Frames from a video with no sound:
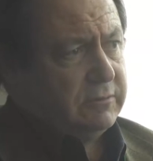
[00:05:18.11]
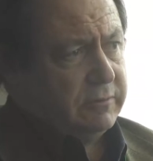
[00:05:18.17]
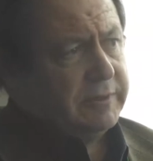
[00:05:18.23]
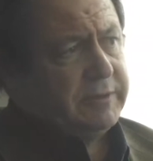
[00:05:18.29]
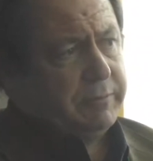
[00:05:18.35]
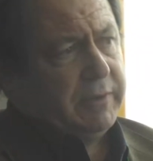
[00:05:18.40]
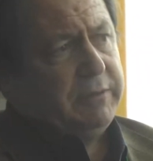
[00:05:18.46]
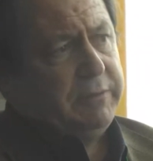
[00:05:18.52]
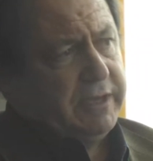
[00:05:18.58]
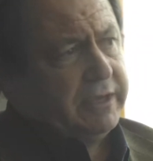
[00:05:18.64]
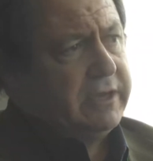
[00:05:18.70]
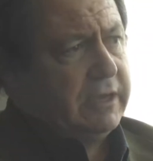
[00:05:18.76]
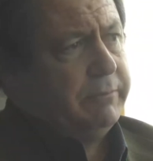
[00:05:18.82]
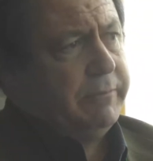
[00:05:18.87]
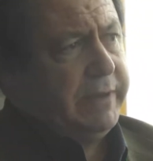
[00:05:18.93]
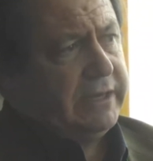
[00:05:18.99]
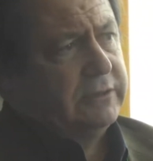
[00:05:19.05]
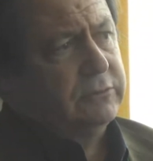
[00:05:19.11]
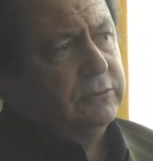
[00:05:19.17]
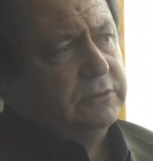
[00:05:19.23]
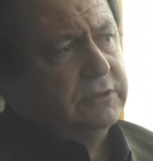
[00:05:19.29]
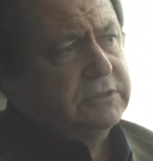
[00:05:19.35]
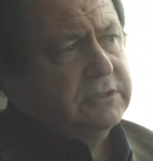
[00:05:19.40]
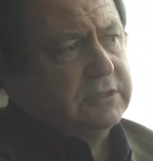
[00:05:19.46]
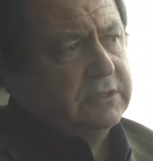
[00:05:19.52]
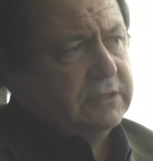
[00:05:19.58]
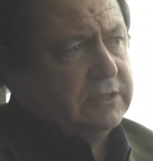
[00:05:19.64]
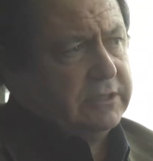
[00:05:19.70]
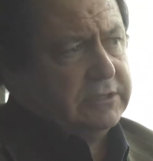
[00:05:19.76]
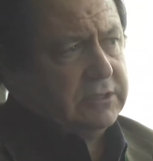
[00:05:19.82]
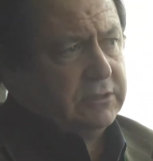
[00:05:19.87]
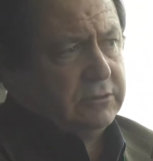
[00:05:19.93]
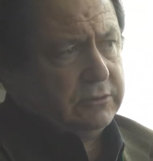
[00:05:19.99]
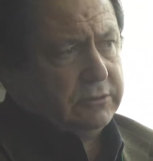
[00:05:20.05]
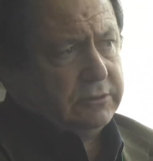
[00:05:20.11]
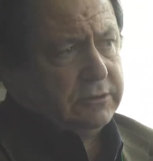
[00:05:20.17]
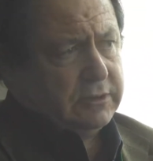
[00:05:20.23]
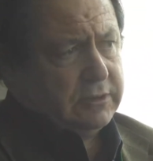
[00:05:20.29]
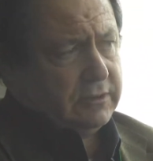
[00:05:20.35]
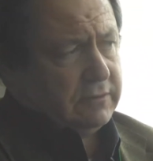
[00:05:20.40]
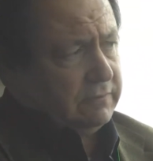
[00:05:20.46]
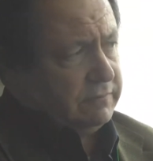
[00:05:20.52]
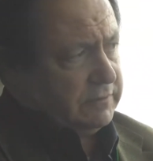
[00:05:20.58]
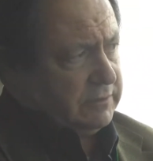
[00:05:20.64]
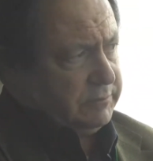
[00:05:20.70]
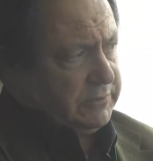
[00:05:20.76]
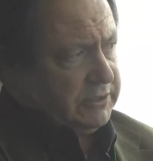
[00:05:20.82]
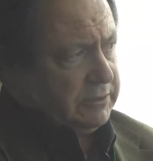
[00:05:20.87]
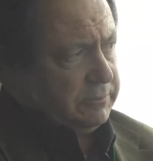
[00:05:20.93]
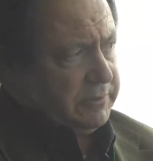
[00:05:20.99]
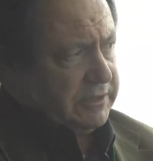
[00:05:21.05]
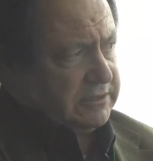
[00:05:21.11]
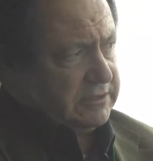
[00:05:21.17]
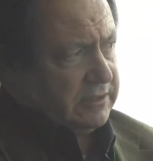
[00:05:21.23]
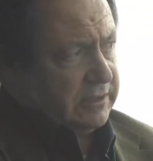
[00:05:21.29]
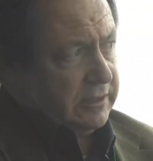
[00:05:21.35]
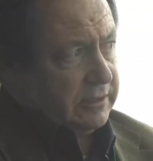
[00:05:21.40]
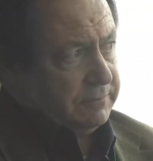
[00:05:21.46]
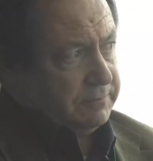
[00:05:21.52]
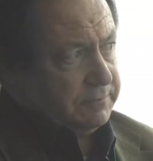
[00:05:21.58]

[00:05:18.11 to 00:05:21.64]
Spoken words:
But maybe I come back to this later on for a minute. But